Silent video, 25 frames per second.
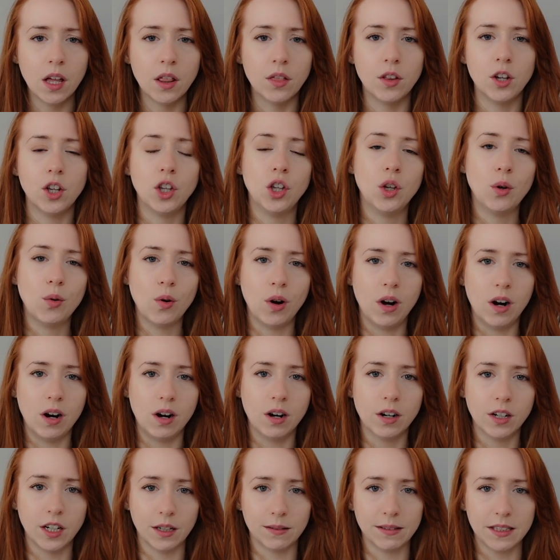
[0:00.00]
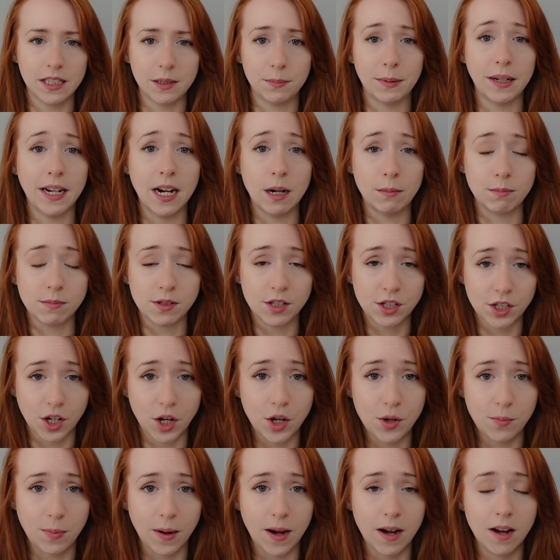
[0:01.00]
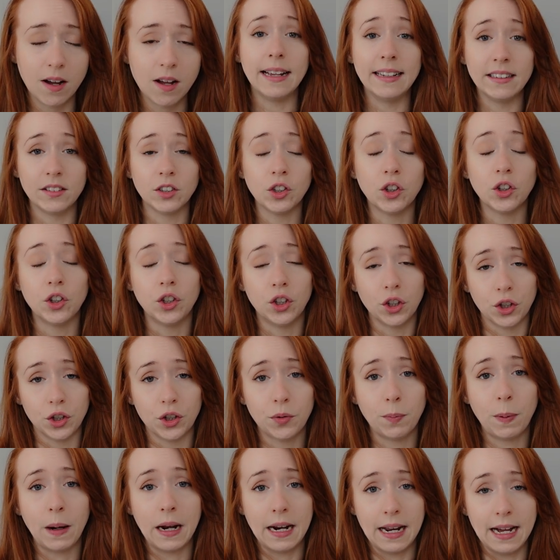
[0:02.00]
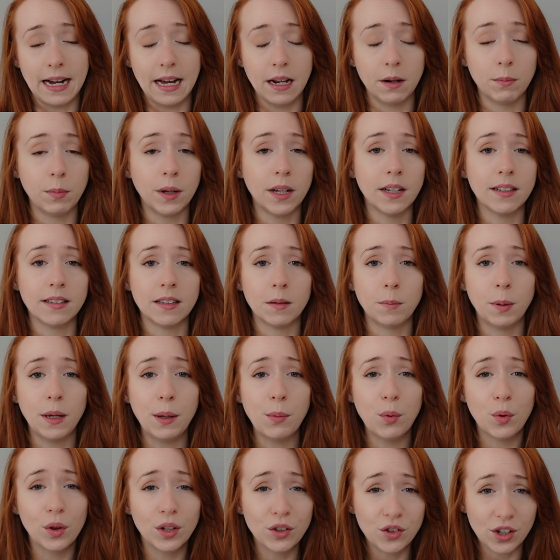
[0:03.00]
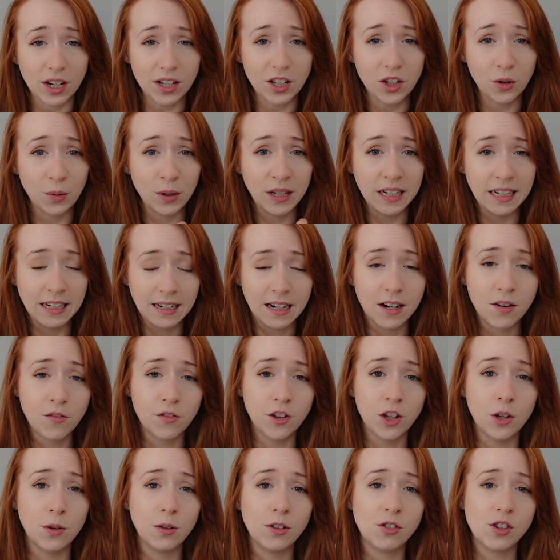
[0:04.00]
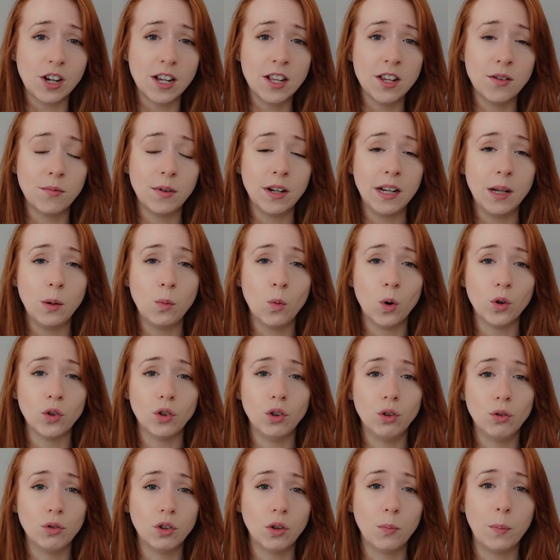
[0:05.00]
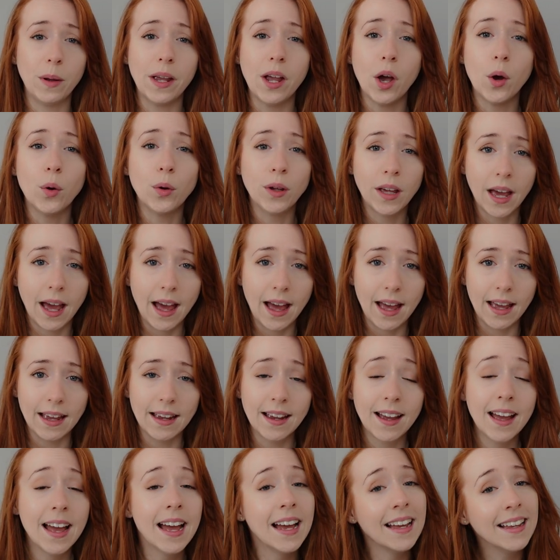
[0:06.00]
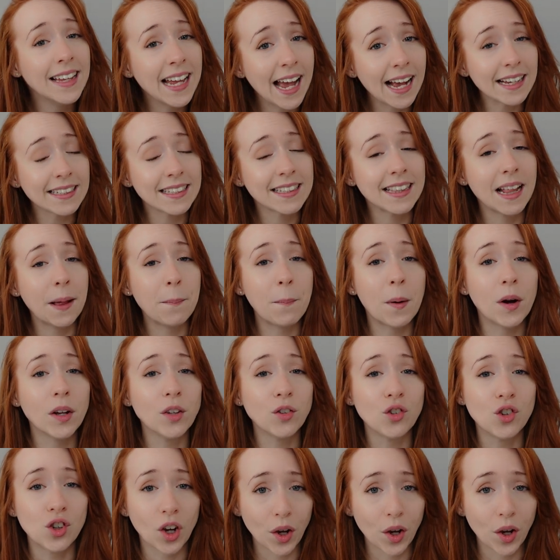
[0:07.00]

that you are going to become sober is a good plan, because the people that genuinely love you and genuinely want you to be okay, yes, they might